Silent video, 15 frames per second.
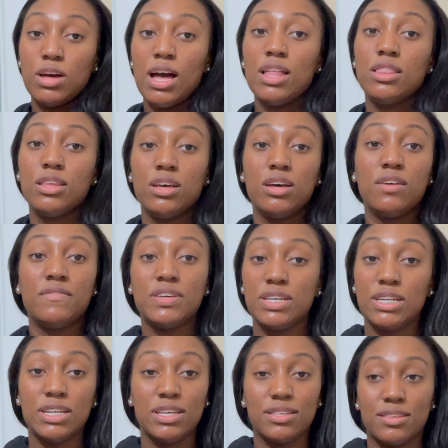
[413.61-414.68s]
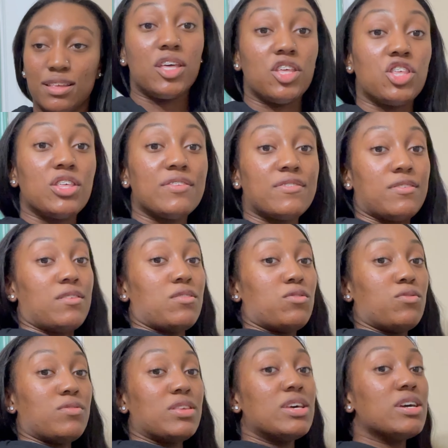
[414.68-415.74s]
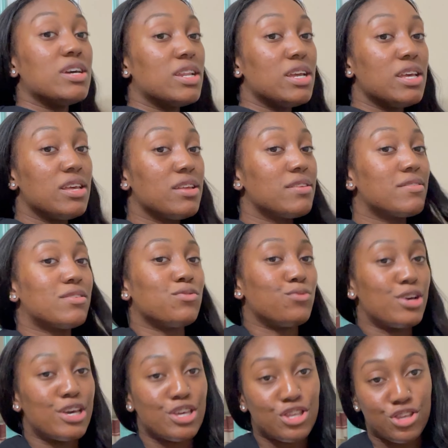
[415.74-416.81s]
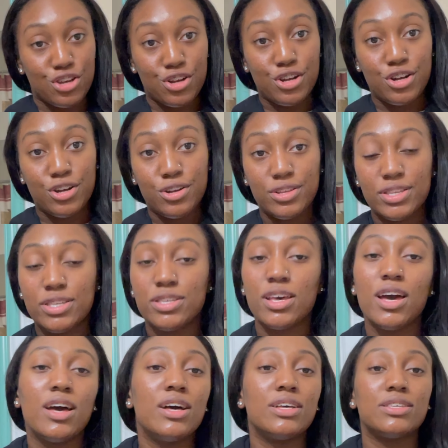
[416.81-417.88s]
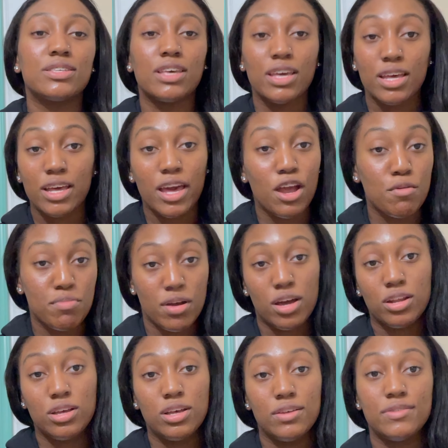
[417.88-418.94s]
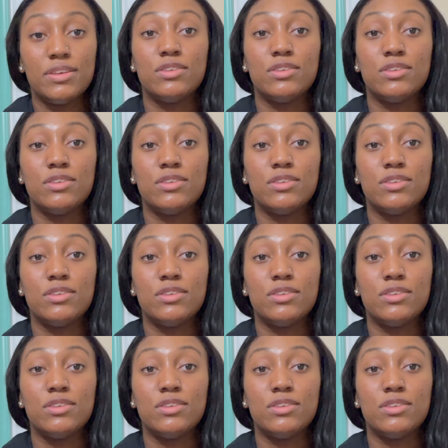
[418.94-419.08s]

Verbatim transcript: I love hoodies. Like she sells hoodies, sweatshirts, skincare products.